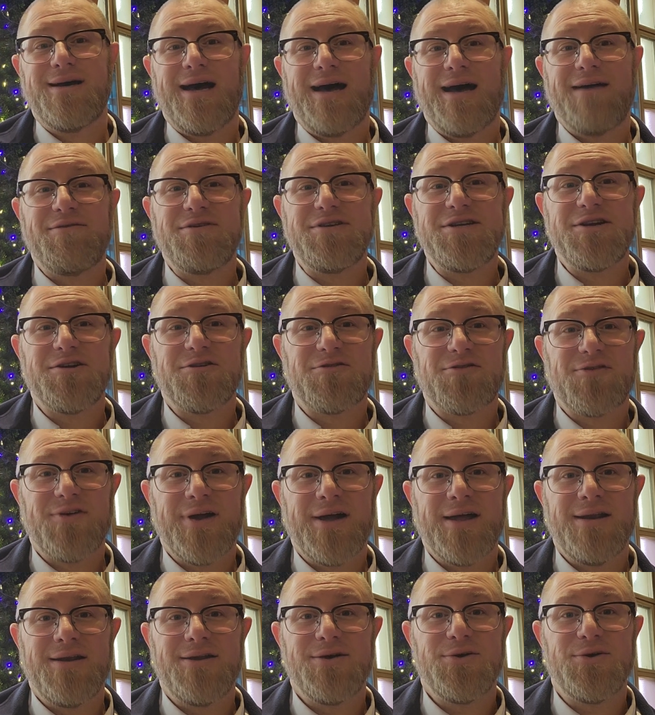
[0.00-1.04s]
I have a dear
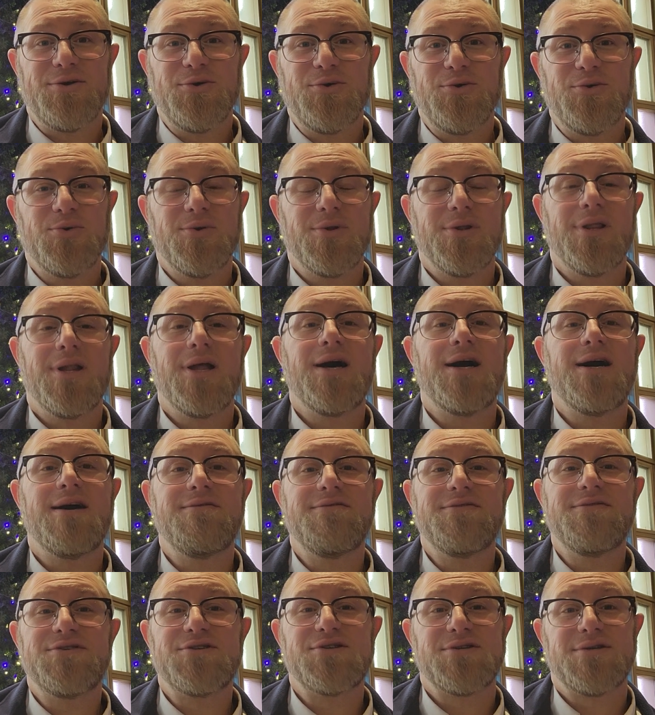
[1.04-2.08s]
friend who
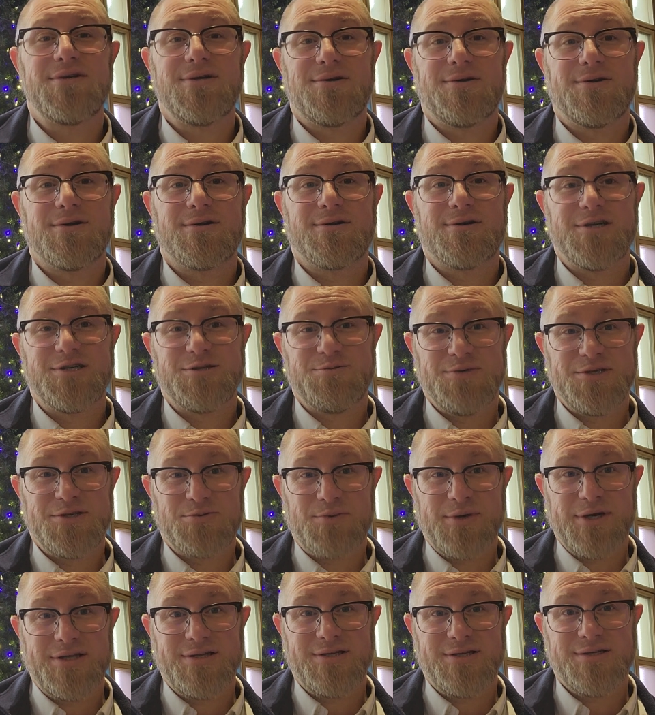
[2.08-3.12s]
loves her Christmas
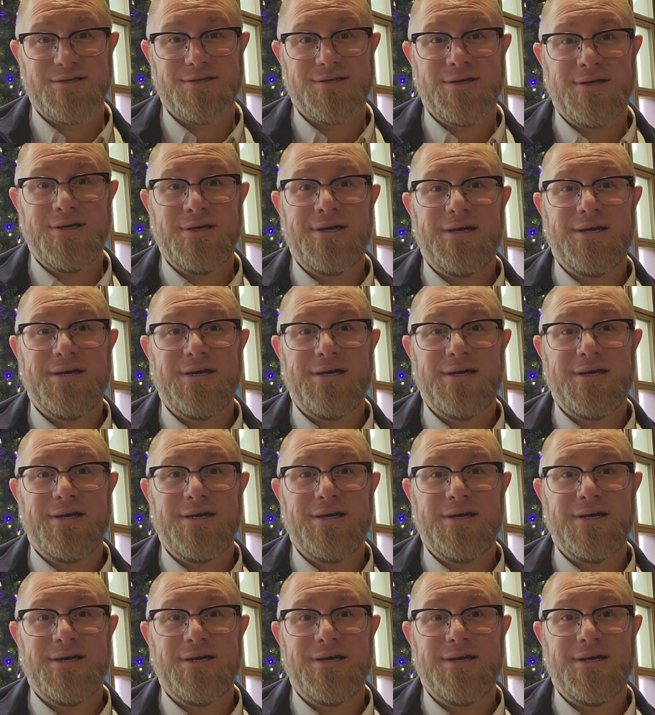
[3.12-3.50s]
wreaths,